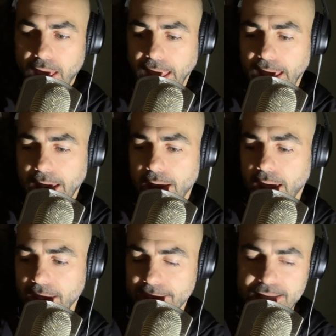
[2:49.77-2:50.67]
And
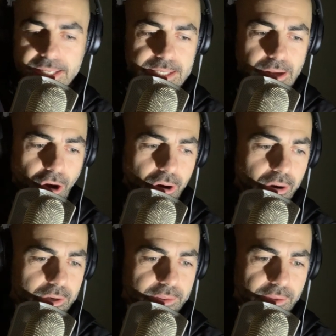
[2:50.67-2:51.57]
this is a
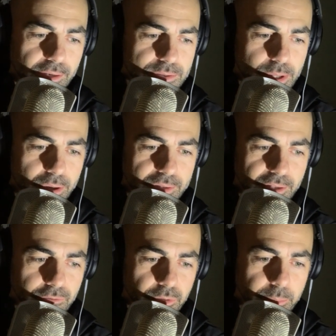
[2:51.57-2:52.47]
hard thing. This is a hard
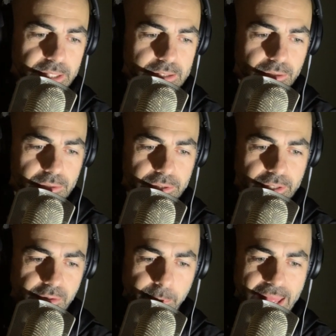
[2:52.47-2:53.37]
thing for me to learn
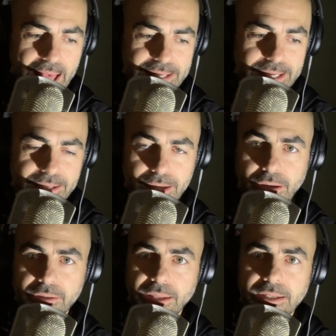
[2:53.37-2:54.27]
in the past, and it's a
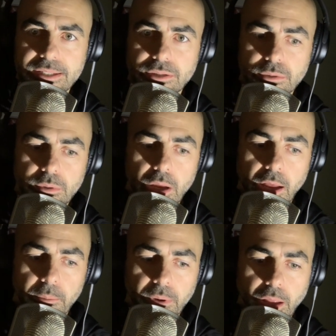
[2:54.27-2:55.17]
hard thing to
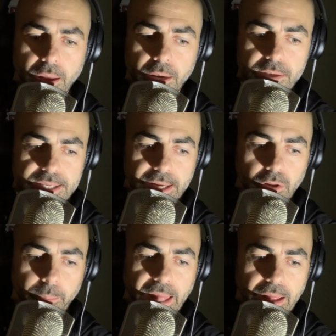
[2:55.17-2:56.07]
kind of
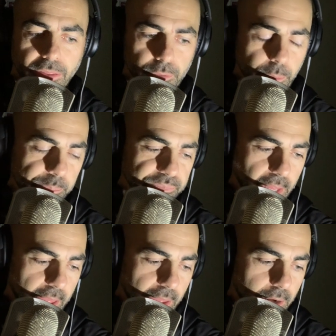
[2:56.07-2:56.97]
cycle back through.
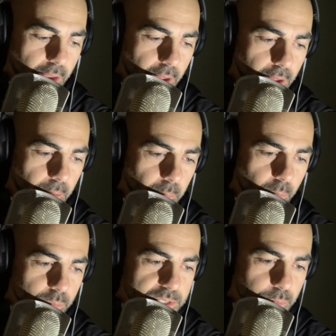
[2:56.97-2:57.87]
And
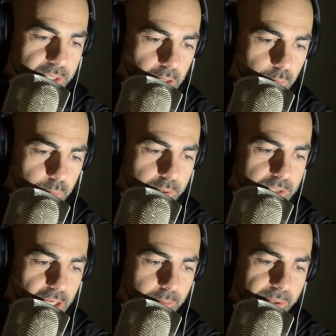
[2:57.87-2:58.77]
so we
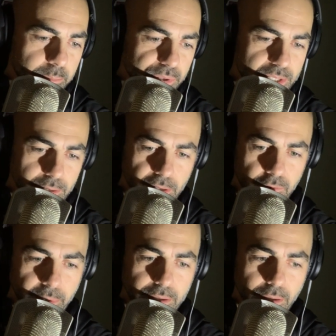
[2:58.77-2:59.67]
talk about pushing the
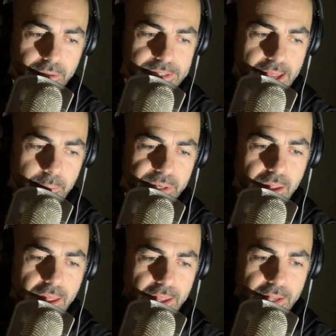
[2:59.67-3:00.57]
love button all the time, but
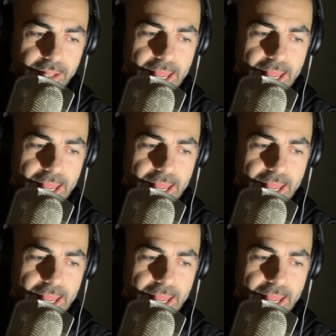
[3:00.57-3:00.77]
in the